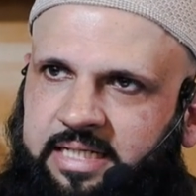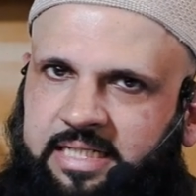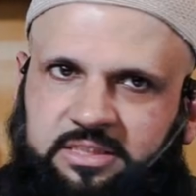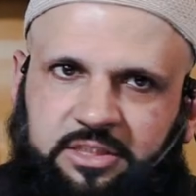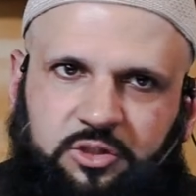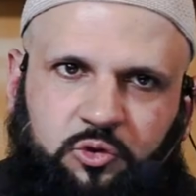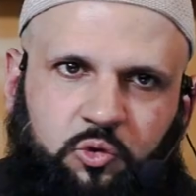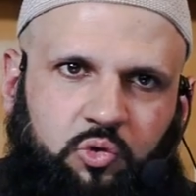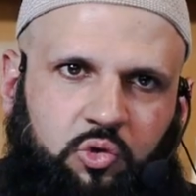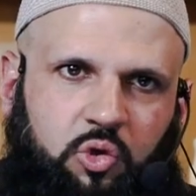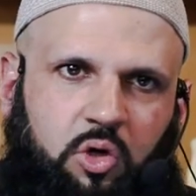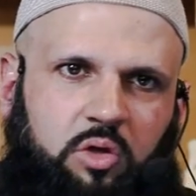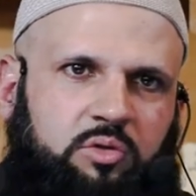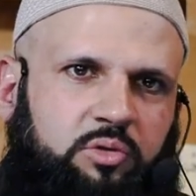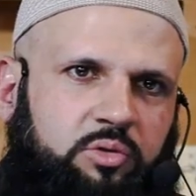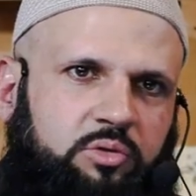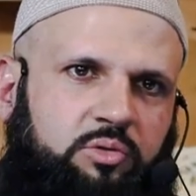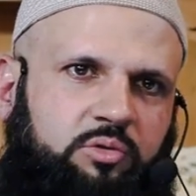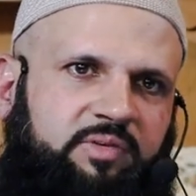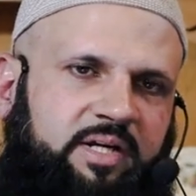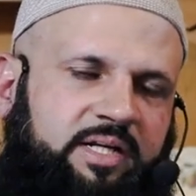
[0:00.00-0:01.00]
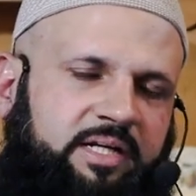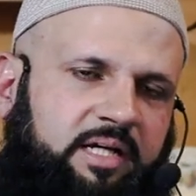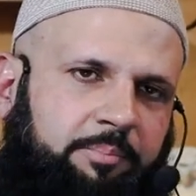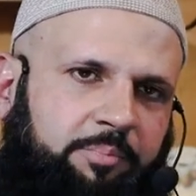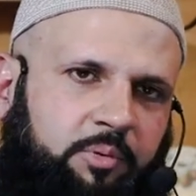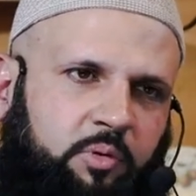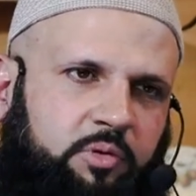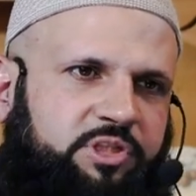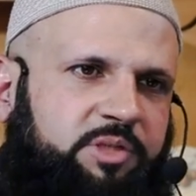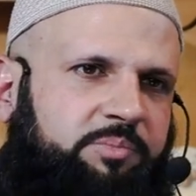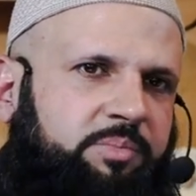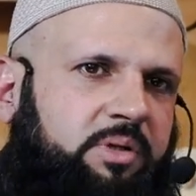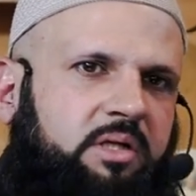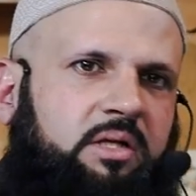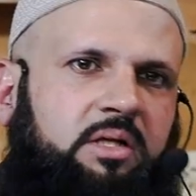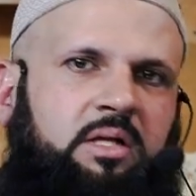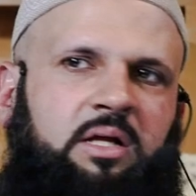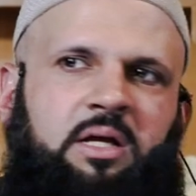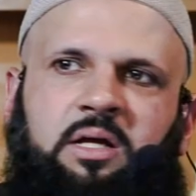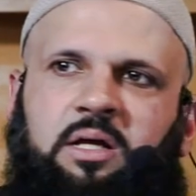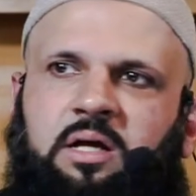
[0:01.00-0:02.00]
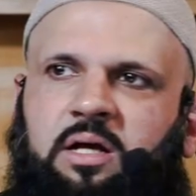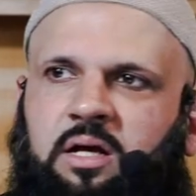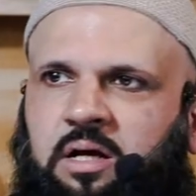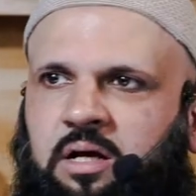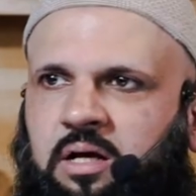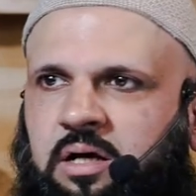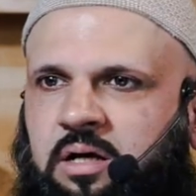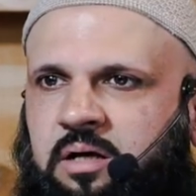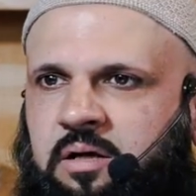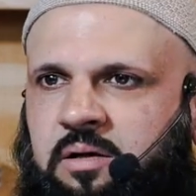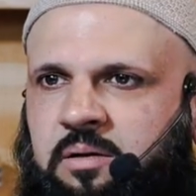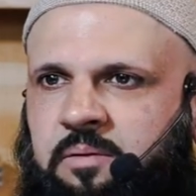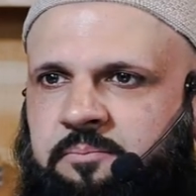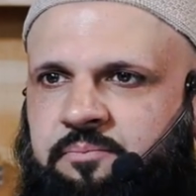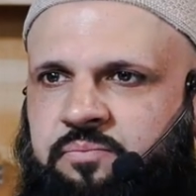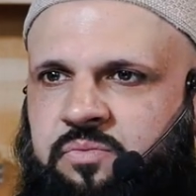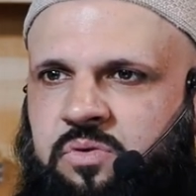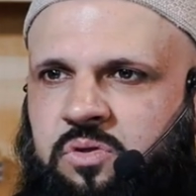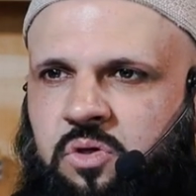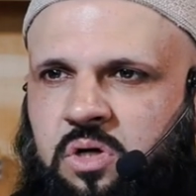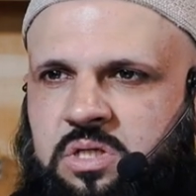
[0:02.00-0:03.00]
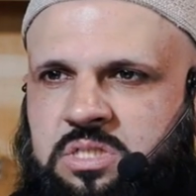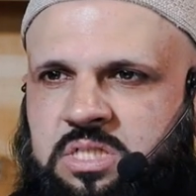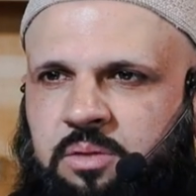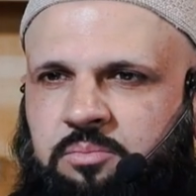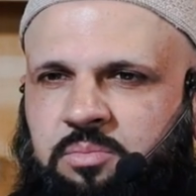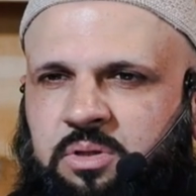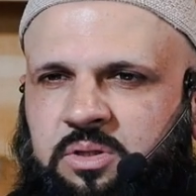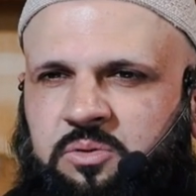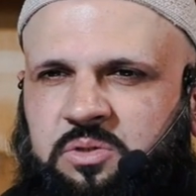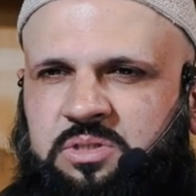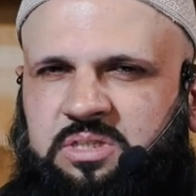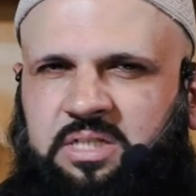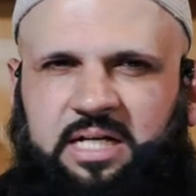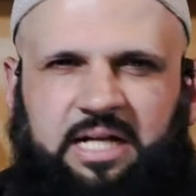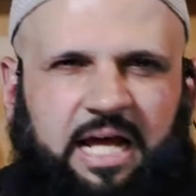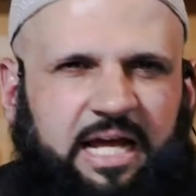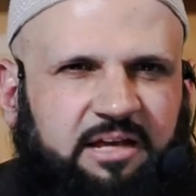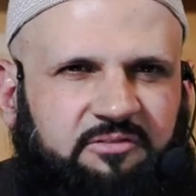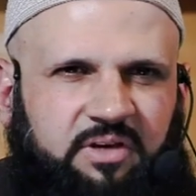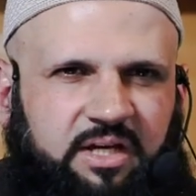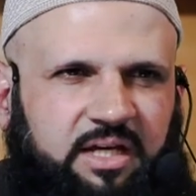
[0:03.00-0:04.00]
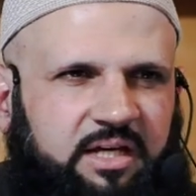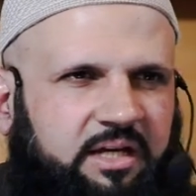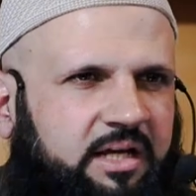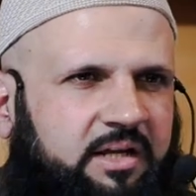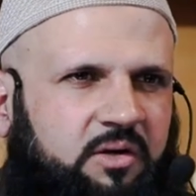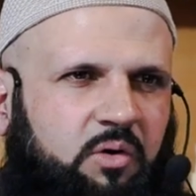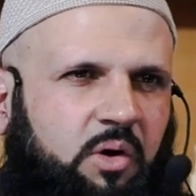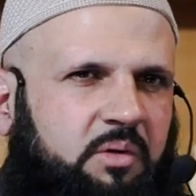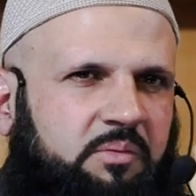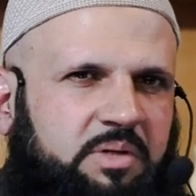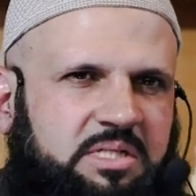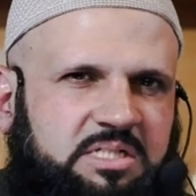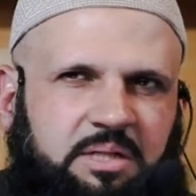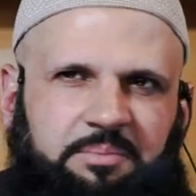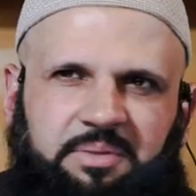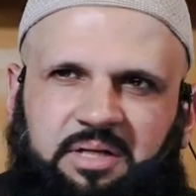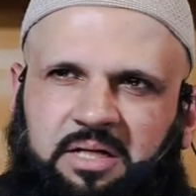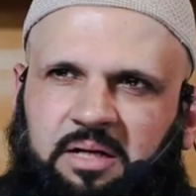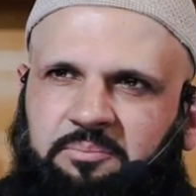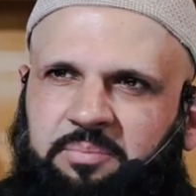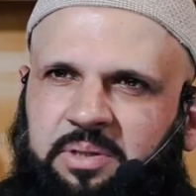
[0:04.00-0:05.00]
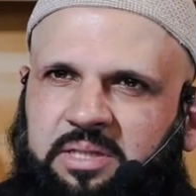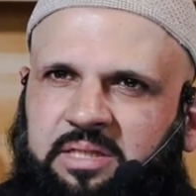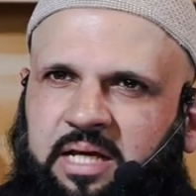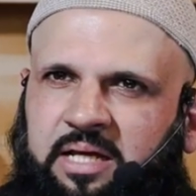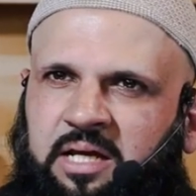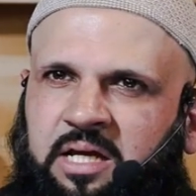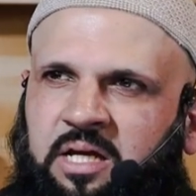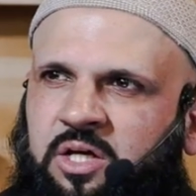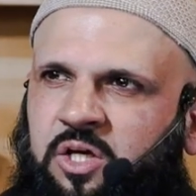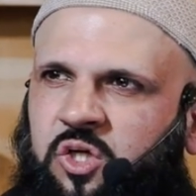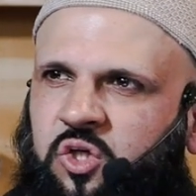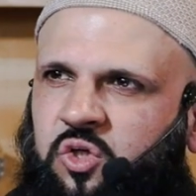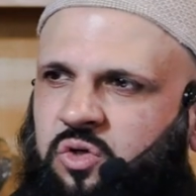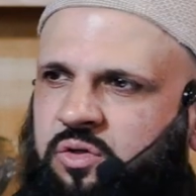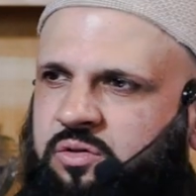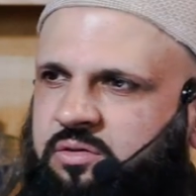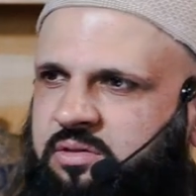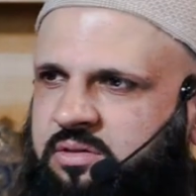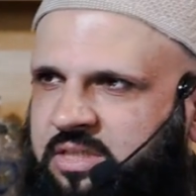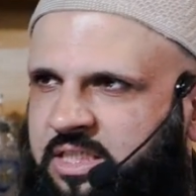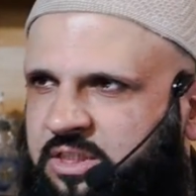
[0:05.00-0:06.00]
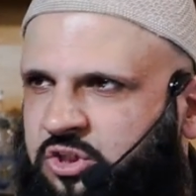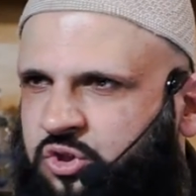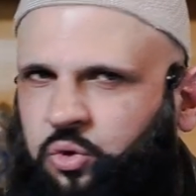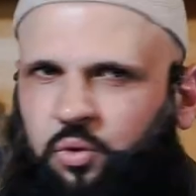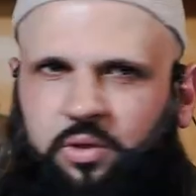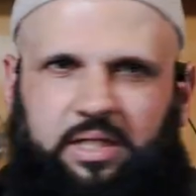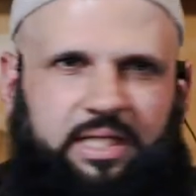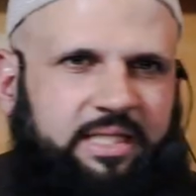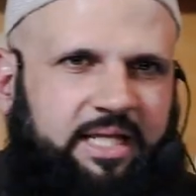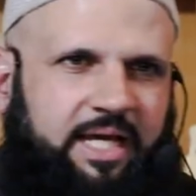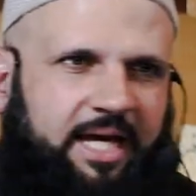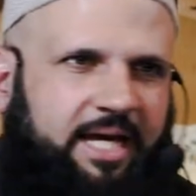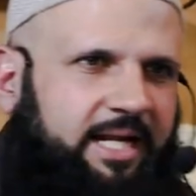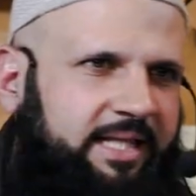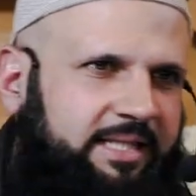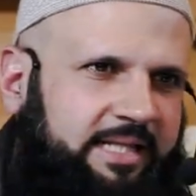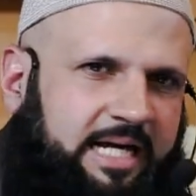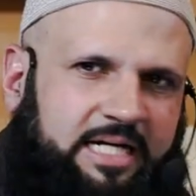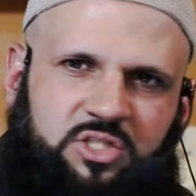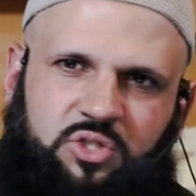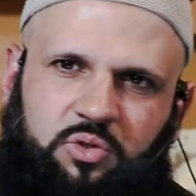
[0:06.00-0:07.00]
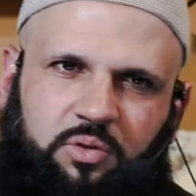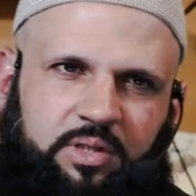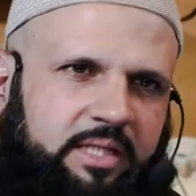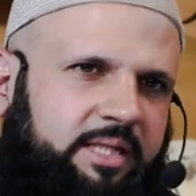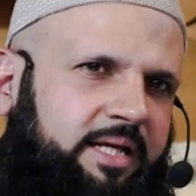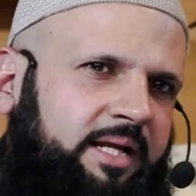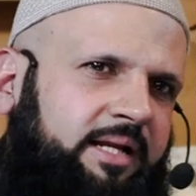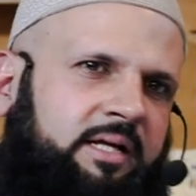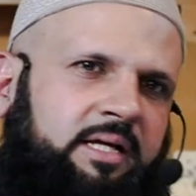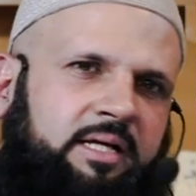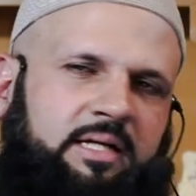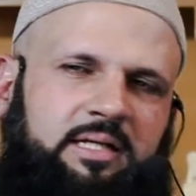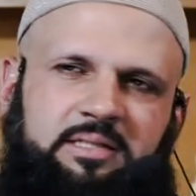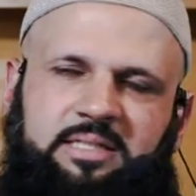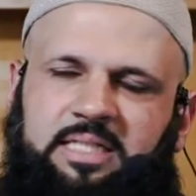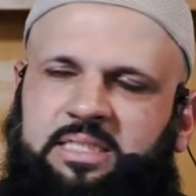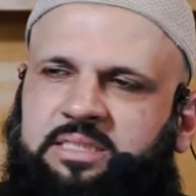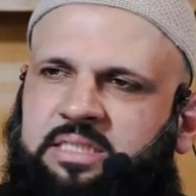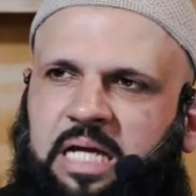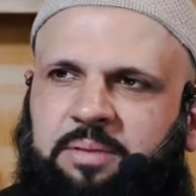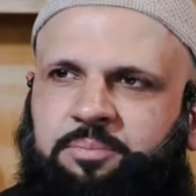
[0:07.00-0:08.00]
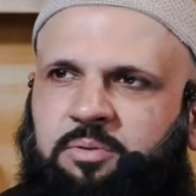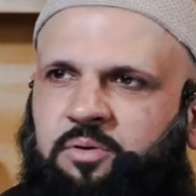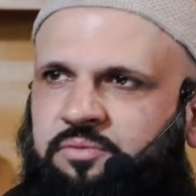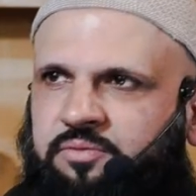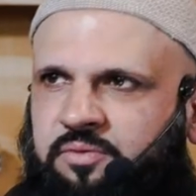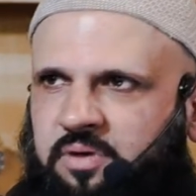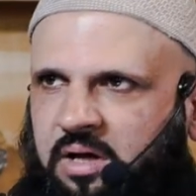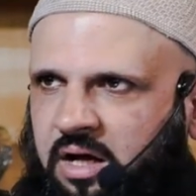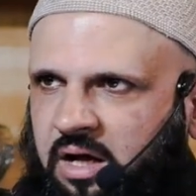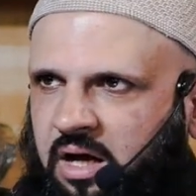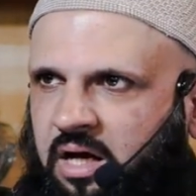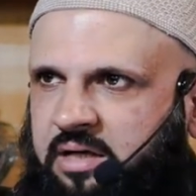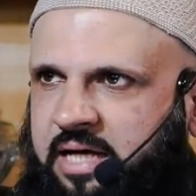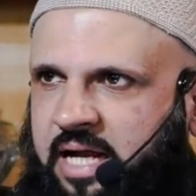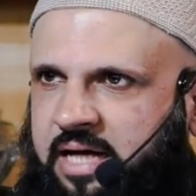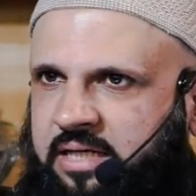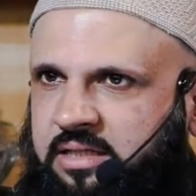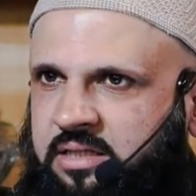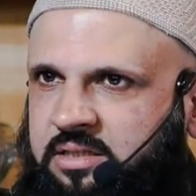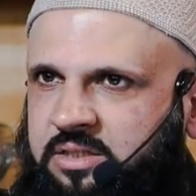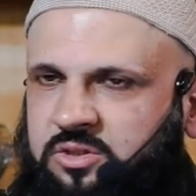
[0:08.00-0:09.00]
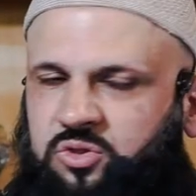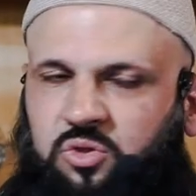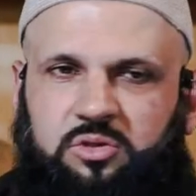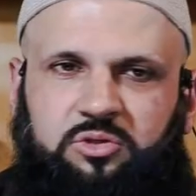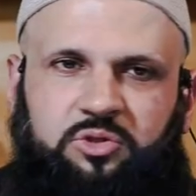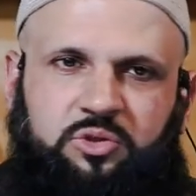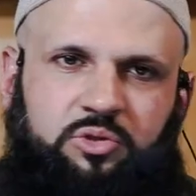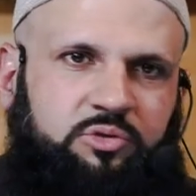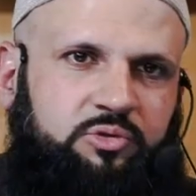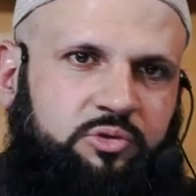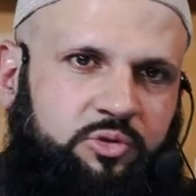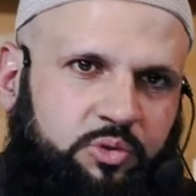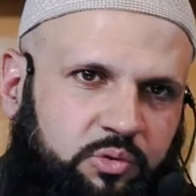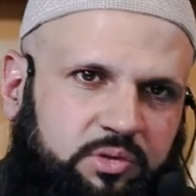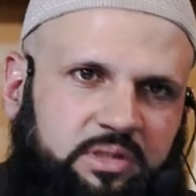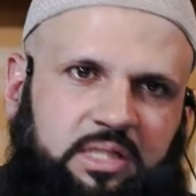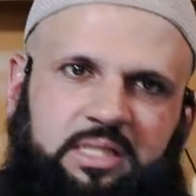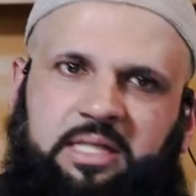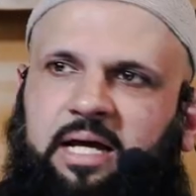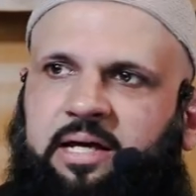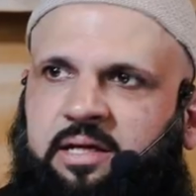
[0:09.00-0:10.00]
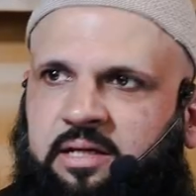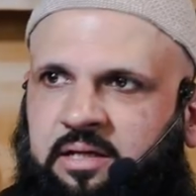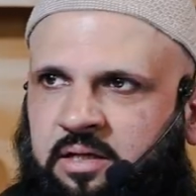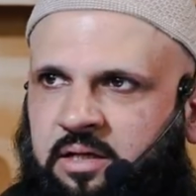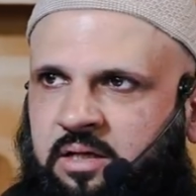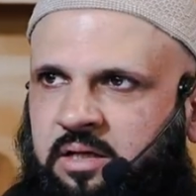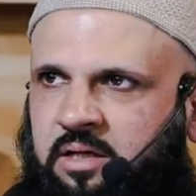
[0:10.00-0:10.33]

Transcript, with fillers: easy to talk to very approachable um, not someone who's conniving and always coming up with like you know this story there and that story there this type of uh, character does not suit the dai